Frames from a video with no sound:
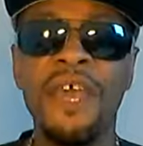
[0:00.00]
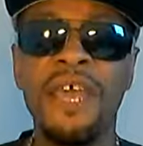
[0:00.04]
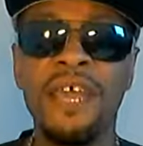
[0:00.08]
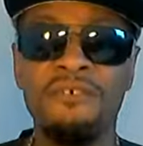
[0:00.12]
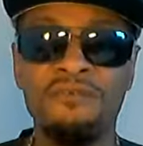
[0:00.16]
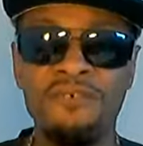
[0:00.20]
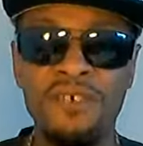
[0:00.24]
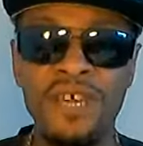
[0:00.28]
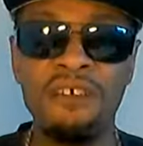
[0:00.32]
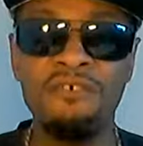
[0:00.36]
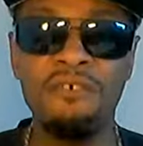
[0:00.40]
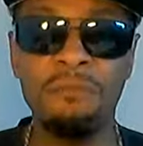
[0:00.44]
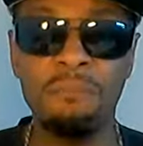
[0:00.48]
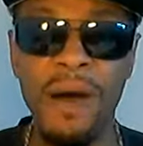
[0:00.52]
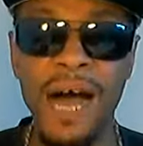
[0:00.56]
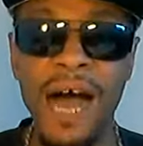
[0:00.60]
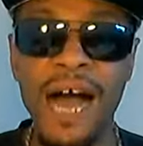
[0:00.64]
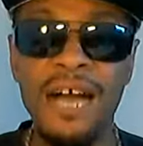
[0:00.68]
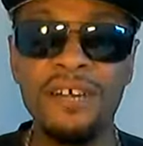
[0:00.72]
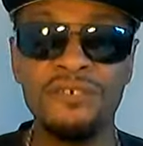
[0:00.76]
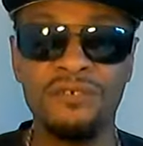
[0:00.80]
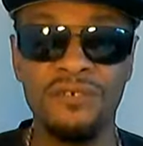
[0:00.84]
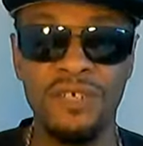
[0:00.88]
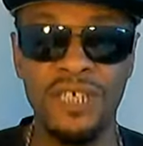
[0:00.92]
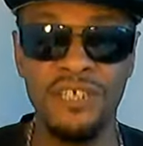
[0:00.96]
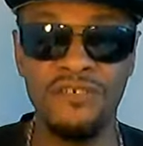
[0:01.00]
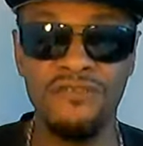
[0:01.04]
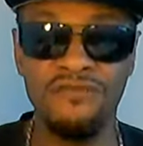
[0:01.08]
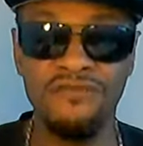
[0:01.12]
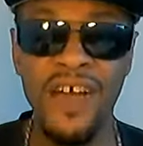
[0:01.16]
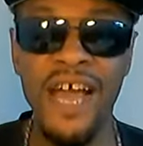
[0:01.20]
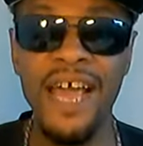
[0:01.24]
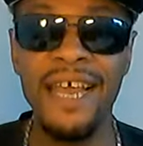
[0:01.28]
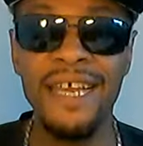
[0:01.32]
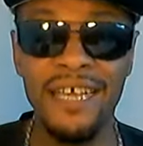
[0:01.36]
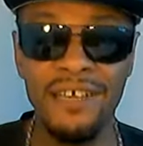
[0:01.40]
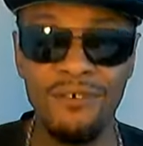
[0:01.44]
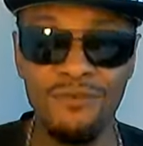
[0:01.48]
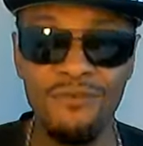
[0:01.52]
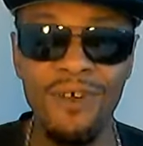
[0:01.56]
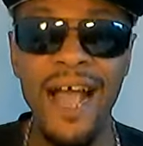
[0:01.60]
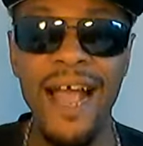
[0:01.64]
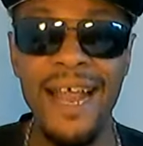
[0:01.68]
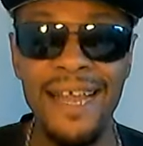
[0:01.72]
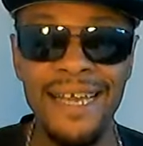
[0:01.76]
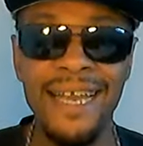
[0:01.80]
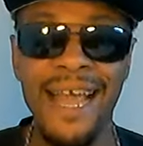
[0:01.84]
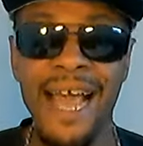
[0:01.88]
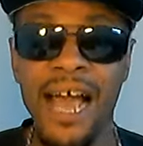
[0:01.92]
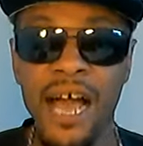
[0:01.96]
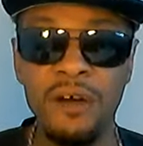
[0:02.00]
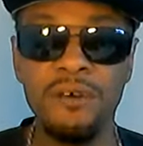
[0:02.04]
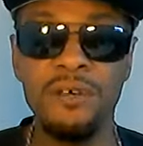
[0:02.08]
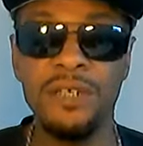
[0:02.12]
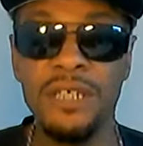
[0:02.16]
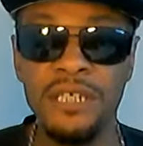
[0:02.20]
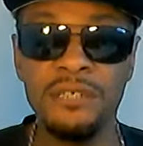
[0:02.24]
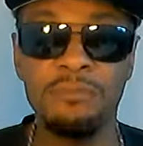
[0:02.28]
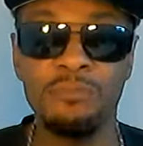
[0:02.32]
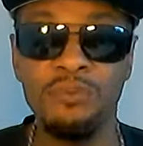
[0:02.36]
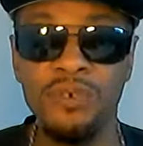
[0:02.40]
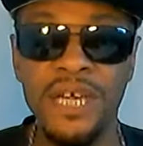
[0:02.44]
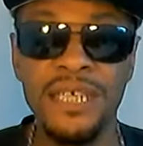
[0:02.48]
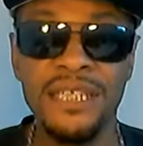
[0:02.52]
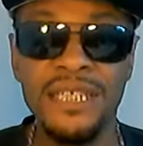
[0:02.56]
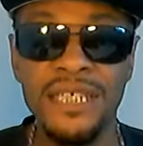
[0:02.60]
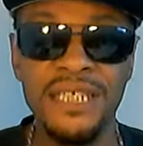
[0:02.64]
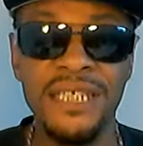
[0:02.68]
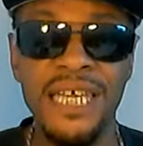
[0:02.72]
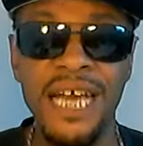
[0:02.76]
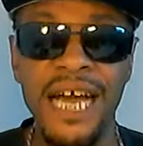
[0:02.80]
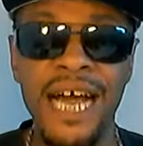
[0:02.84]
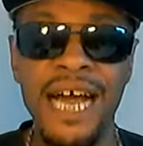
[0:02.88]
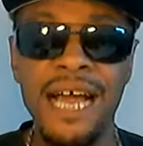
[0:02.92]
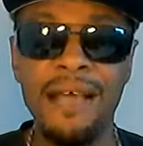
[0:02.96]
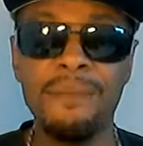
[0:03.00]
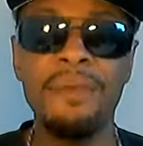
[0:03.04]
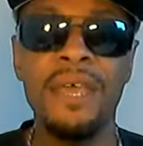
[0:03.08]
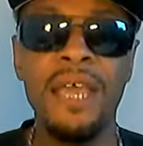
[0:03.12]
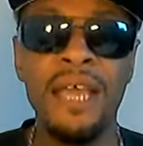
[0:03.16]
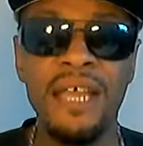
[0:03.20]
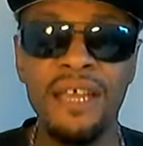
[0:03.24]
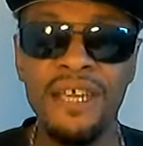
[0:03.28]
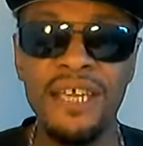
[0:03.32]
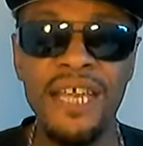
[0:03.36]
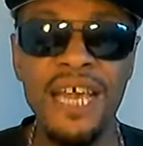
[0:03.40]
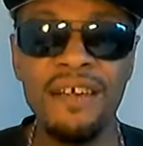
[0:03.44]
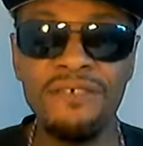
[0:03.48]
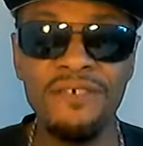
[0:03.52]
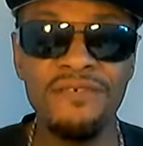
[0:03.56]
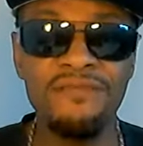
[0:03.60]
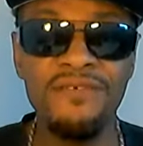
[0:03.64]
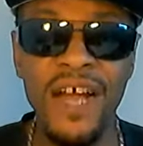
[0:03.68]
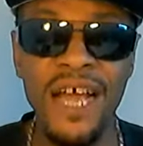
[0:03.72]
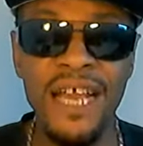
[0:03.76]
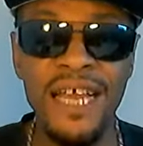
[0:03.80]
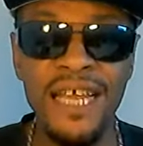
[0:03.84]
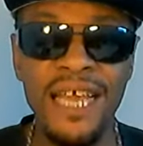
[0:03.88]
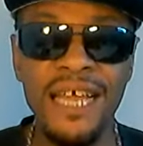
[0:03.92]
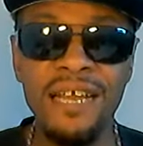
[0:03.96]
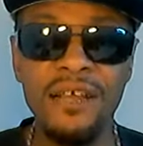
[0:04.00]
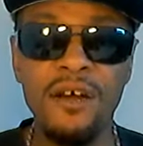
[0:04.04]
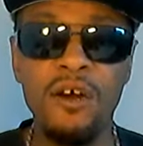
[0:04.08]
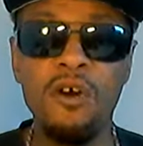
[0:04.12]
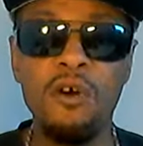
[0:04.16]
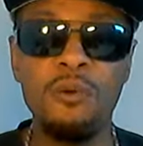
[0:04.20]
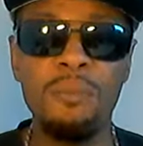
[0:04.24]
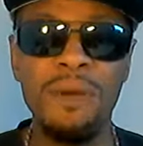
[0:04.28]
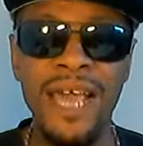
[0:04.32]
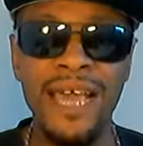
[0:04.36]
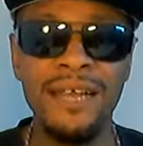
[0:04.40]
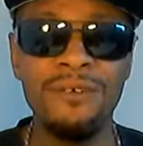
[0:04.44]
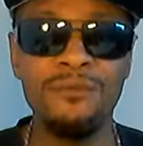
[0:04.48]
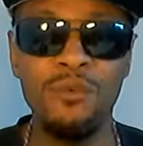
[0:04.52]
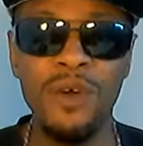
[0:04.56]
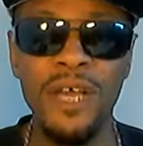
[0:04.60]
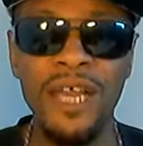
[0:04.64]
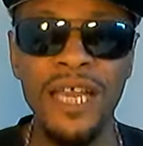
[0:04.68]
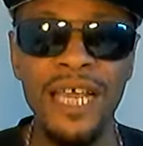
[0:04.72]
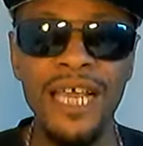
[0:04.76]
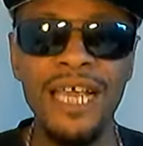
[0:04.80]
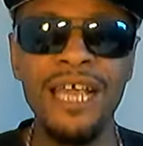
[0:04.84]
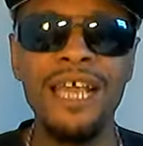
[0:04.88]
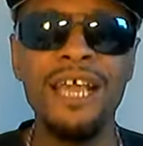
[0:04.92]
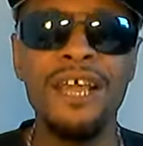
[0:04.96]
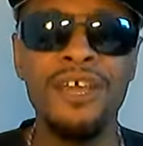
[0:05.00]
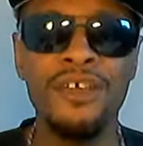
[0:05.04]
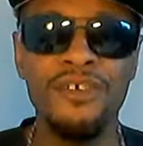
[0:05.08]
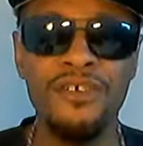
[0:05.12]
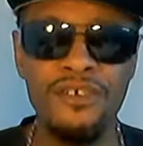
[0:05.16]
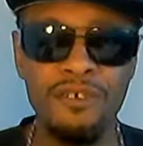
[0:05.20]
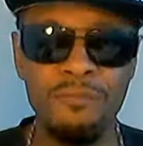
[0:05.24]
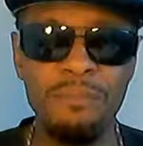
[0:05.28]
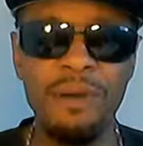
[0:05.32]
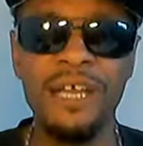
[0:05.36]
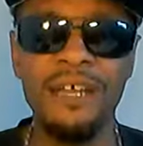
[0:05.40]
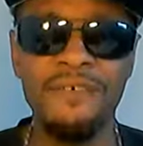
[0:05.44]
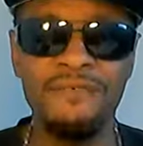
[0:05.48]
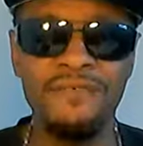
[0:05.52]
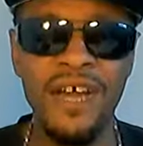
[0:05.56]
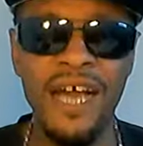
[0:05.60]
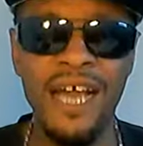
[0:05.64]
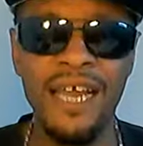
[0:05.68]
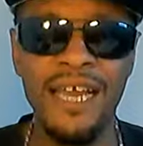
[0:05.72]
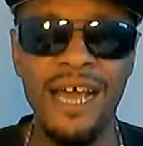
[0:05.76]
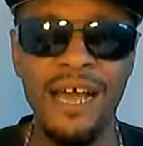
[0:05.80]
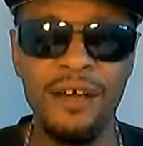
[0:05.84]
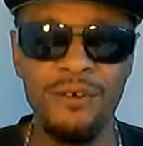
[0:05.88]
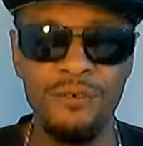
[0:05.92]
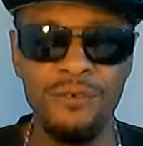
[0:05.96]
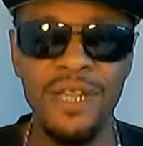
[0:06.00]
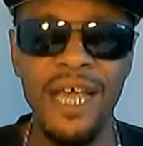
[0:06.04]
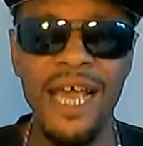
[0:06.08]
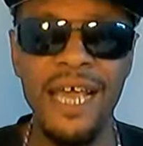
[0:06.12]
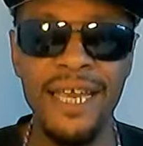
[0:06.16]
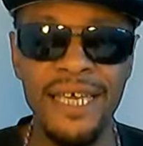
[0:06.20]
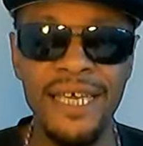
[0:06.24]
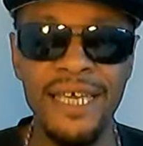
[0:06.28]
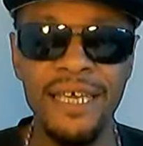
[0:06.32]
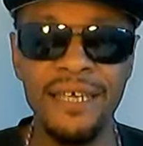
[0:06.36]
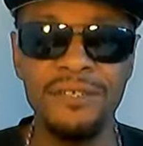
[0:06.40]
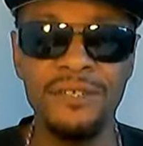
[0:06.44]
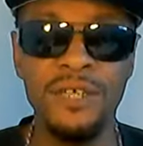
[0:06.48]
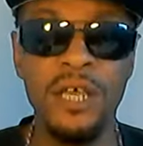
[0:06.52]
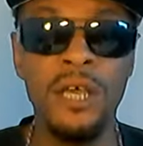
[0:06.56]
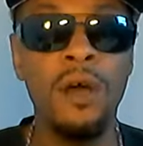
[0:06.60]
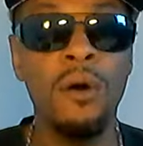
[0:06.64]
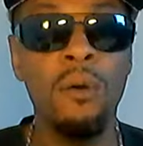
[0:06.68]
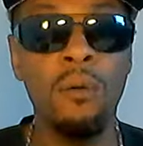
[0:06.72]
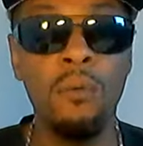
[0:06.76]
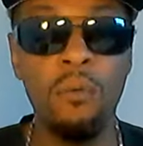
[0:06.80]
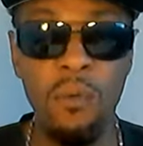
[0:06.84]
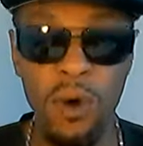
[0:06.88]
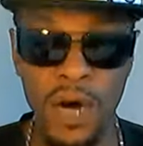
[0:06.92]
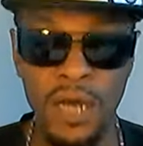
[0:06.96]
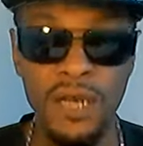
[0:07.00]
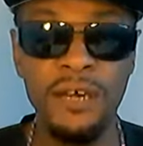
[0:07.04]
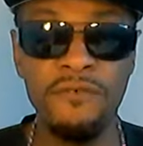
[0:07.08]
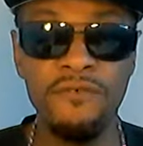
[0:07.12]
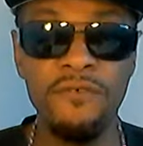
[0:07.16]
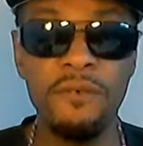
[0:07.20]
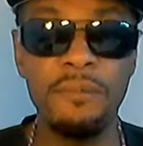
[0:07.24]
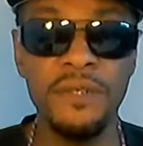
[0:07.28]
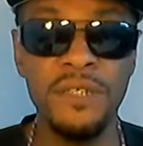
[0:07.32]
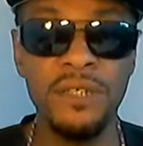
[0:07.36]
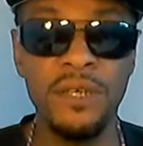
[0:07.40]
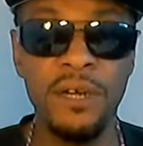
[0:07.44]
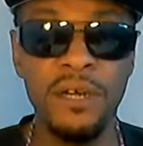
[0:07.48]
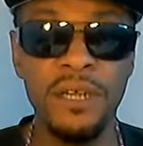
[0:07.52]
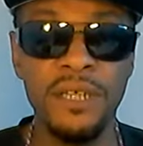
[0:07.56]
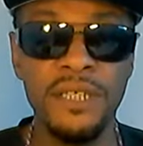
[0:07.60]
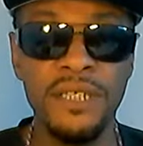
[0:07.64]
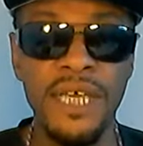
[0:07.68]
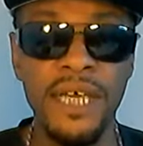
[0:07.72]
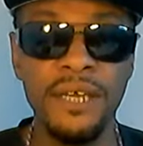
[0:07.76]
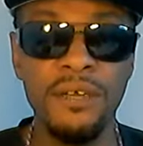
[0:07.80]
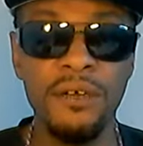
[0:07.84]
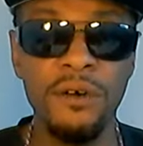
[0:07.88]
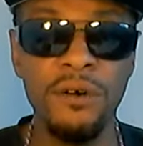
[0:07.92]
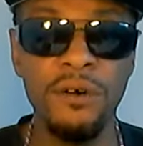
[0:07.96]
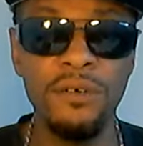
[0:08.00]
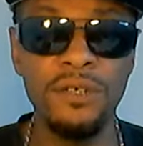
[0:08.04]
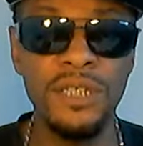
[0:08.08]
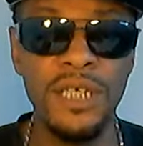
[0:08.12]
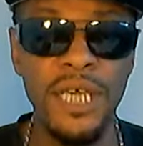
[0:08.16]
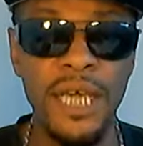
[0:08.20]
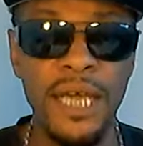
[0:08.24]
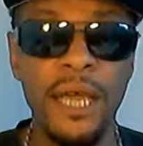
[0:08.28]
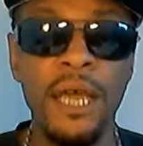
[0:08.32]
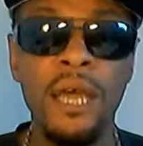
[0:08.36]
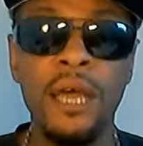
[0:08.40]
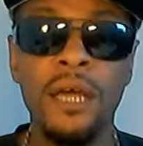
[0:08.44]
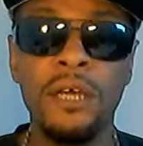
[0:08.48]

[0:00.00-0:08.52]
If you have a boxer that's fighting right now in the present time, never fighting at home and winning, you better find out who that is. One of them is Oleksandr Usyk.